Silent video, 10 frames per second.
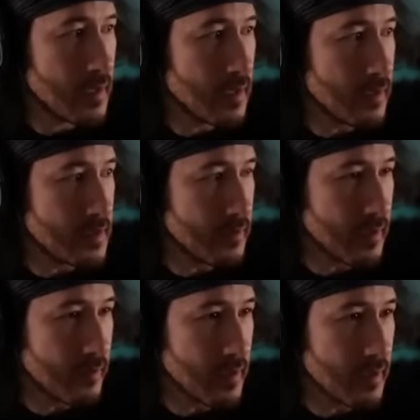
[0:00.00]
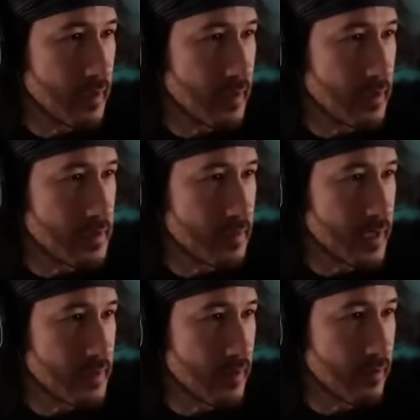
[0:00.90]
Yeah, they seem to be in a
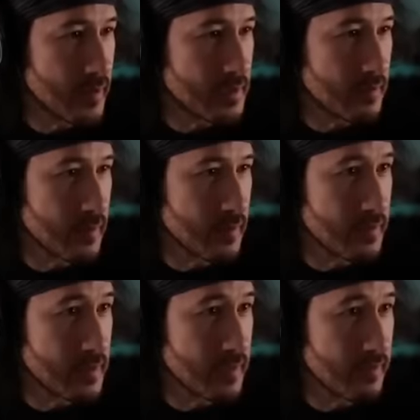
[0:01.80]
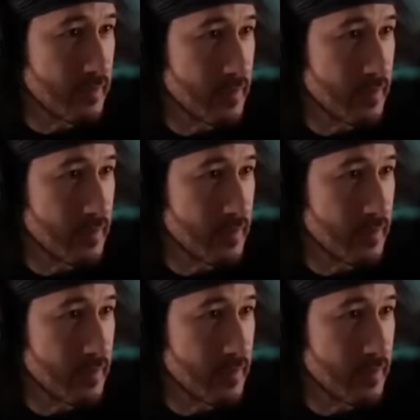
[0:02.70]
space otherwise. I'm gonna go inside.